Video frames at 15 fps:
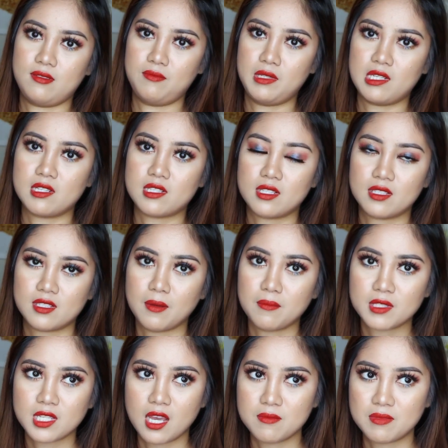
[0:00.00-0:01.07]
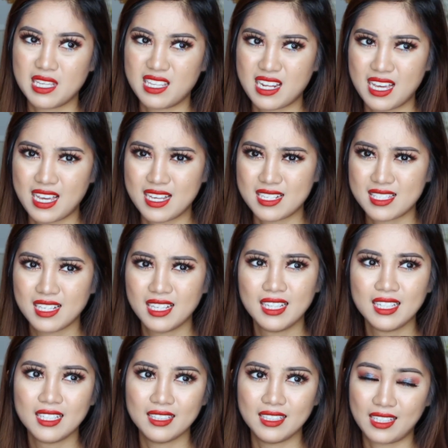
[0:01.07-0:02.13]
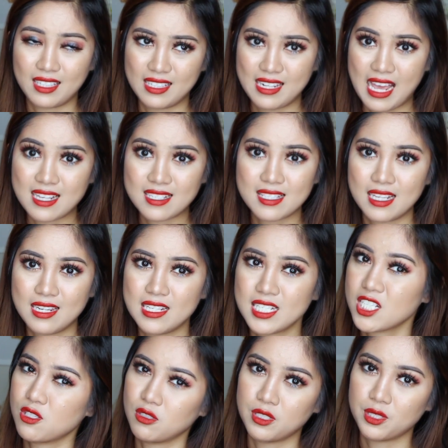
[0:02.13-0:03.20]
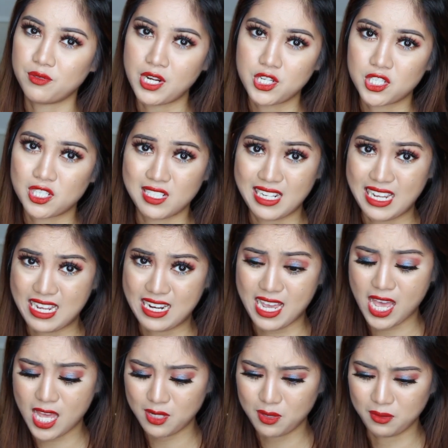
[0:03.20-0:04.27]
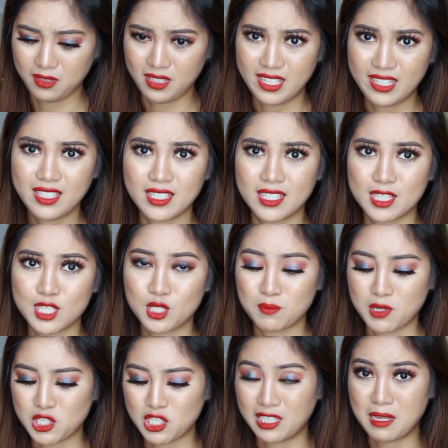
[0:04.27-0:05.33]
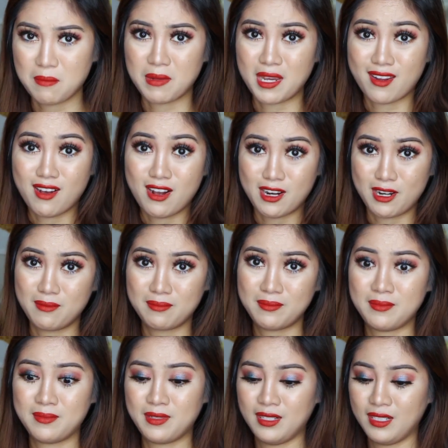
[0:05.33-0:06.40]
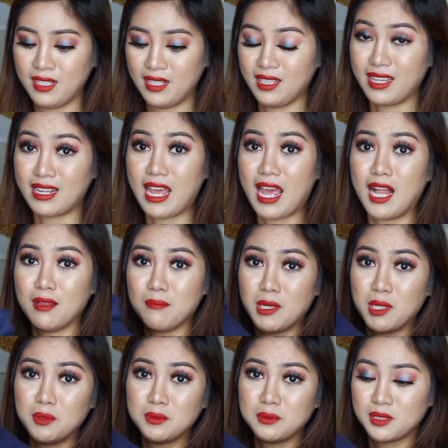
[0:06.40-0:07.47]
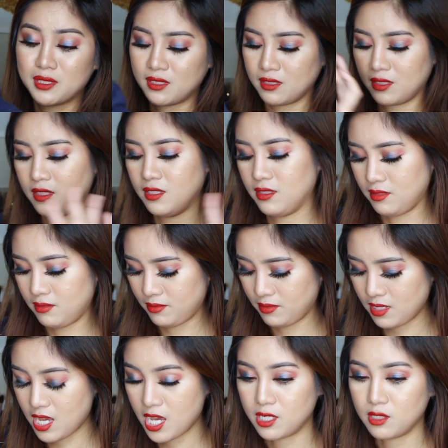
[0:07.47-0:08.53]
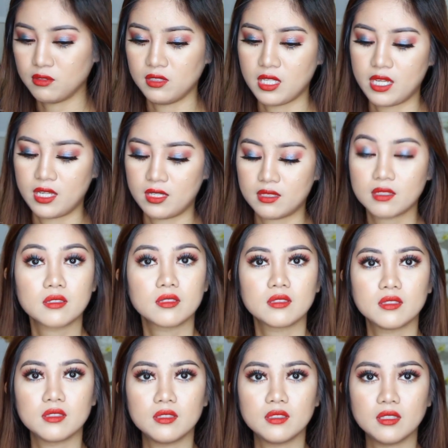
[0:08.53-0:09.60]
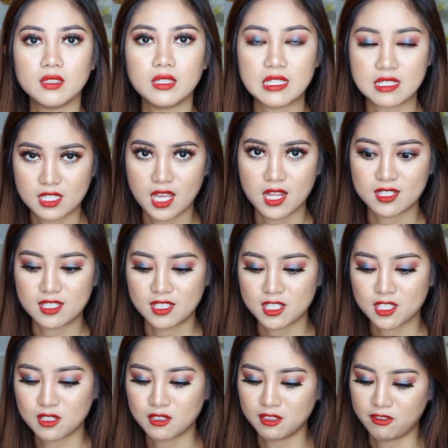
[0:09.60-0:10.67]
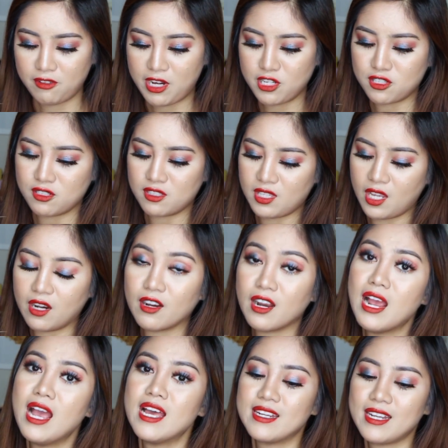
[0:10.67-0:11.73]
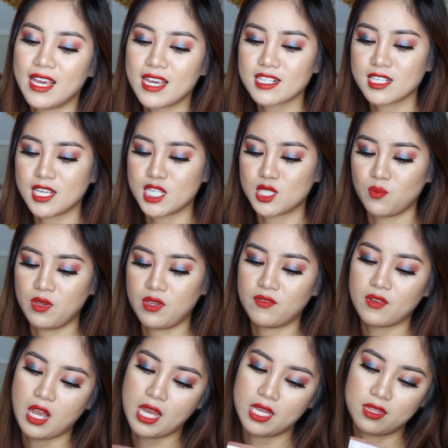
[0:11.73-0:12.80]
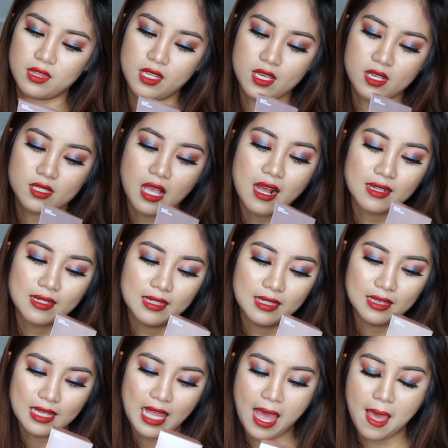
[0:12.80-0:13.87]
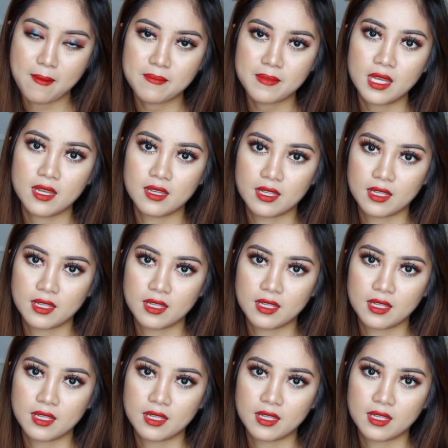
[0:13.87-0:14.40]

because sometimes it has like a nasty discoloration and I don't like it, especially my arm, like elbows. I don't like intense discoloration there. Next is we've got this Glam